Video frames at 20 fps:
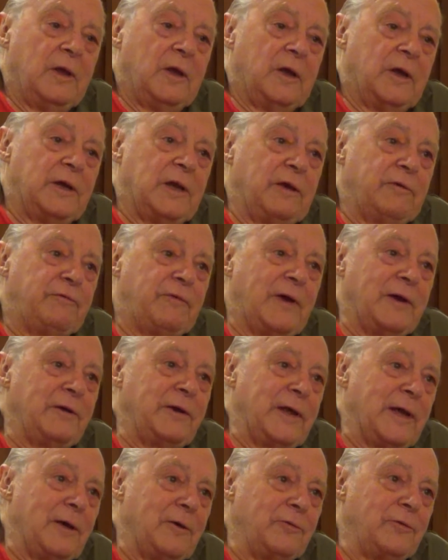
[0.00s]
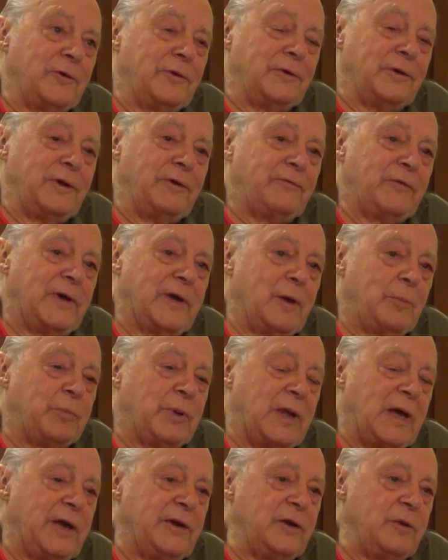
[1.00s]
And I found out that if I
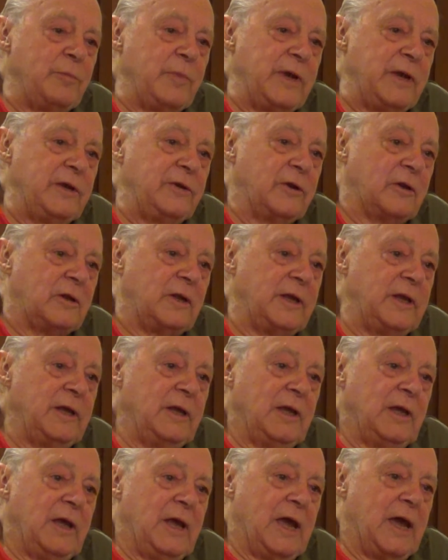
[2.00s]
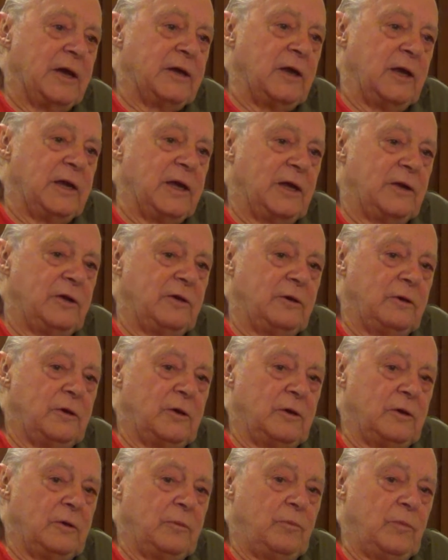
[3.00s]
applied immediately, I could get
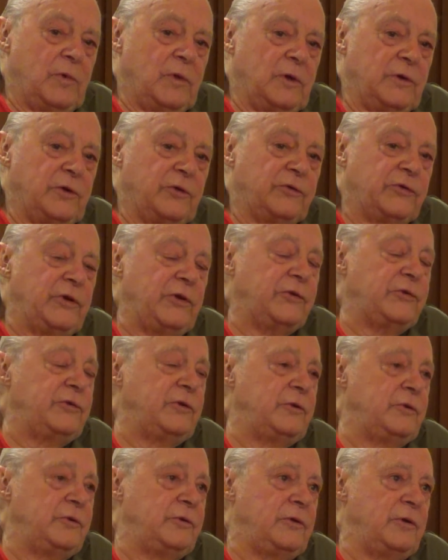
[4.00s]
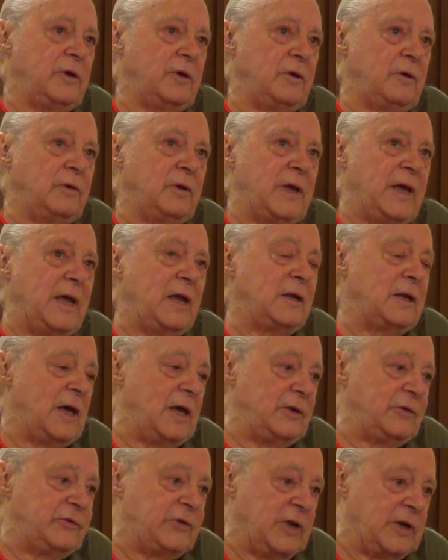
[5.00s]
an assisted
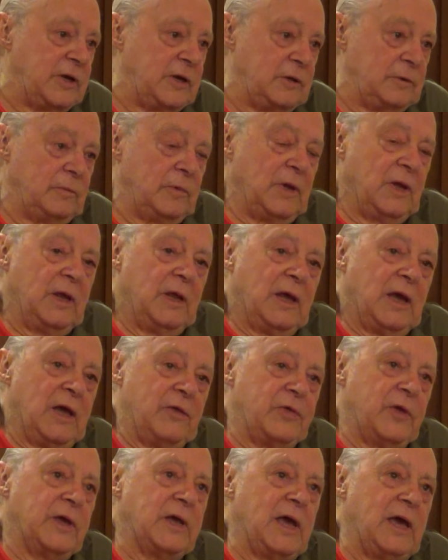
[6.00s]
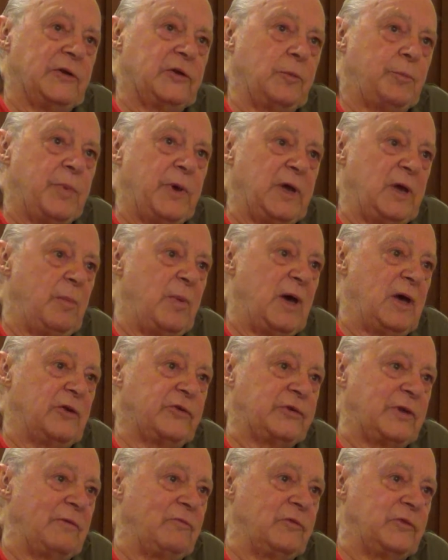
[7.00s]
airline ticket. I think I had to pay about
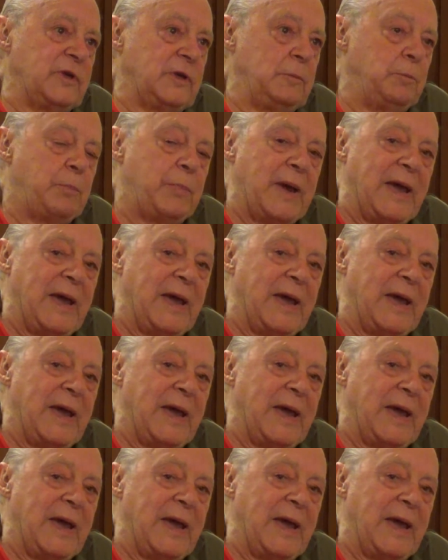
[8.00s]
£17,